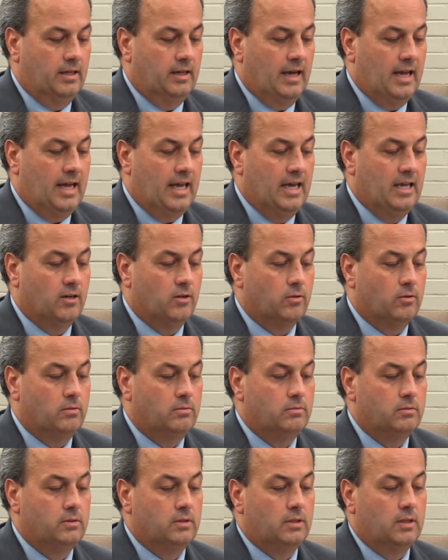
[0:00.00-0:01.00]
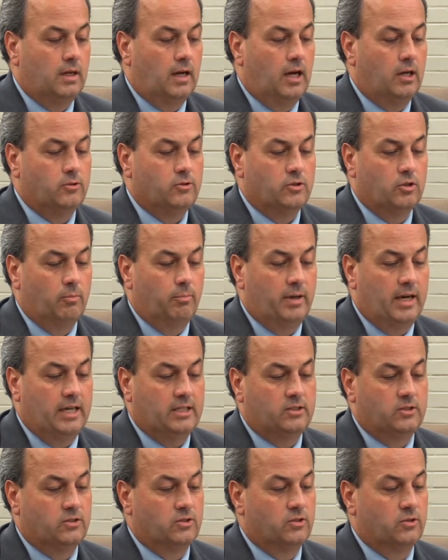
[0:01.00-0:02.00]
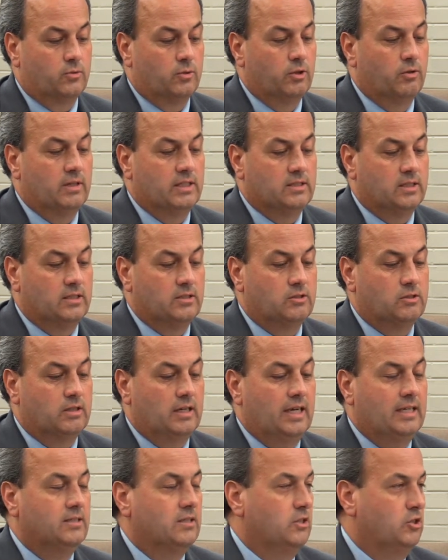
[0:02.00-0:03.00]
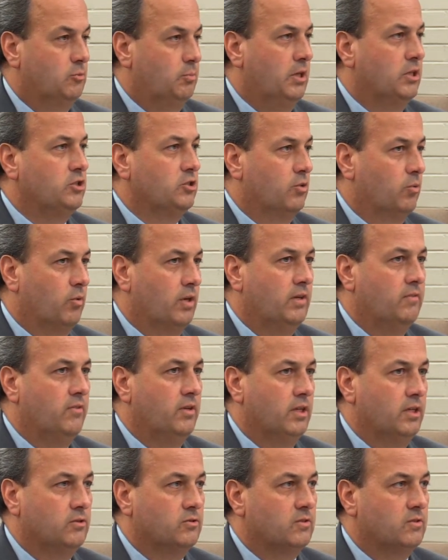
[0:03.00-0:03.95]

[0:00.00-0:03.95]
handle also passes through as a special revenue.